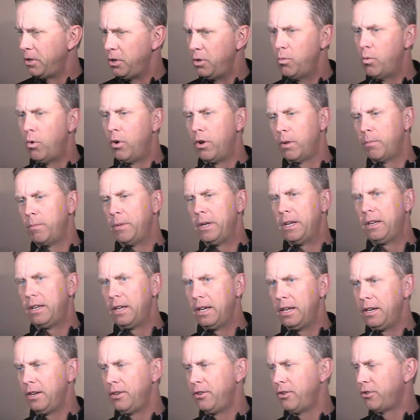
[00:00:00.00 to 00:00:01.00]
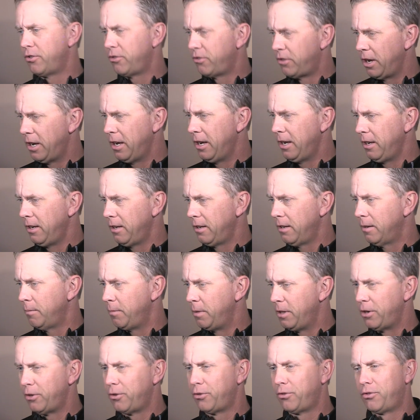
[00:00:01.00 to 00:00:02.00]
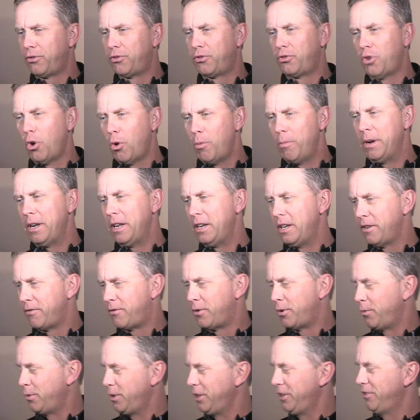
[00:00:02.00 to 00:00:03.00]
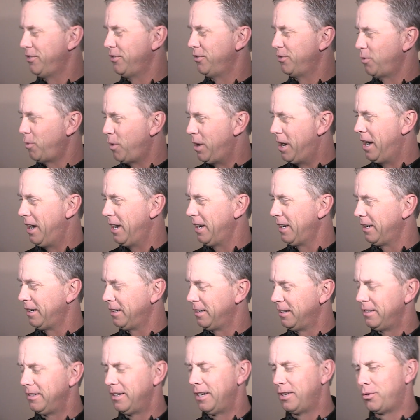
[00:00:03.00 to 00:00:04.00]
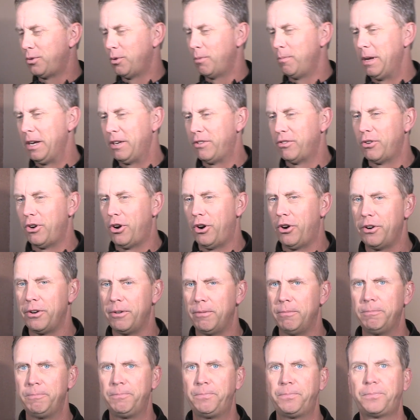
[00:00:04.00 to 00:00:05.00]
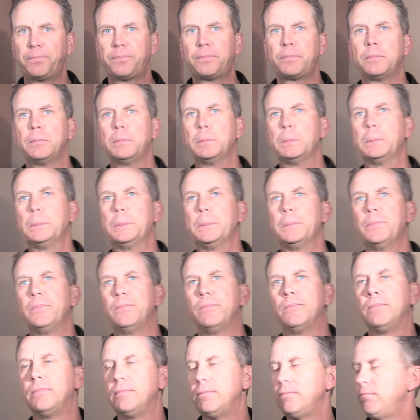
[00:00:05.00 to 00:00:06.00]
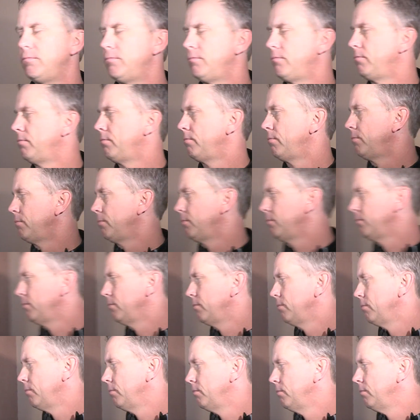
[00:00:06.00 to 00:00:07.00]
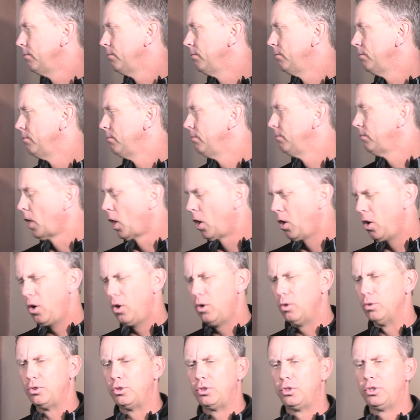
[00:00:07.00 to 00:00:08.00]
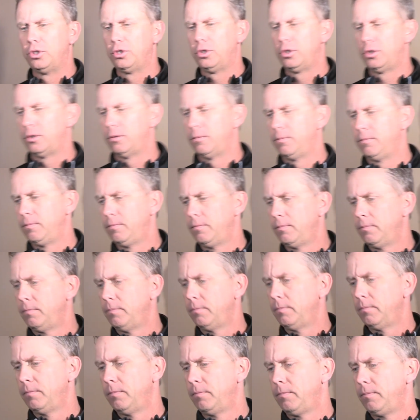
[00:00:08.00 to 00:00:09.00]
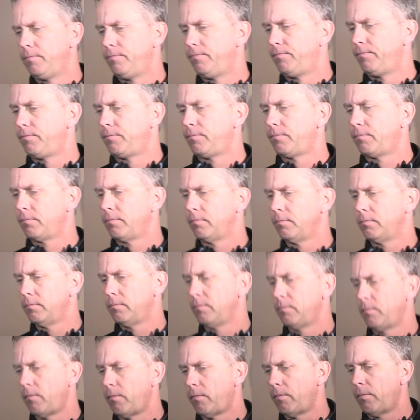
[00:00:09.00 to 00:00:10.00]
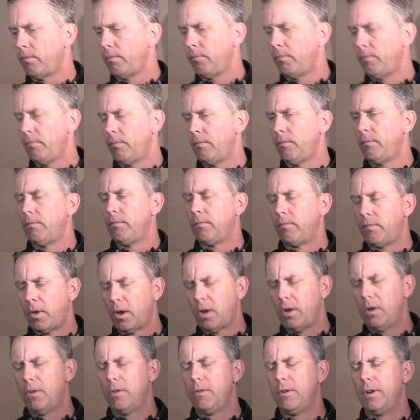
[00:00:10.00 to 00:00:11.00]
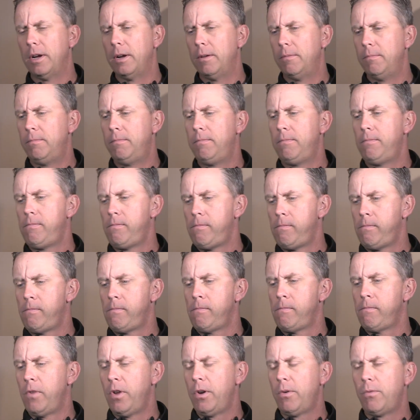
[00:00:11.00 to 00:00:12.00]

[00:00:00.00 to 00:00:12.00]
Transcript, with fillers: You want to be king in your state. And there's so many different reasons why. That's what makes it hard. Now you've got your Baylor team that's really kind of on the upswing winners. A three or four, uh, they're playing tough at home. They just beat Tech, and then they upset the number one team. And they could.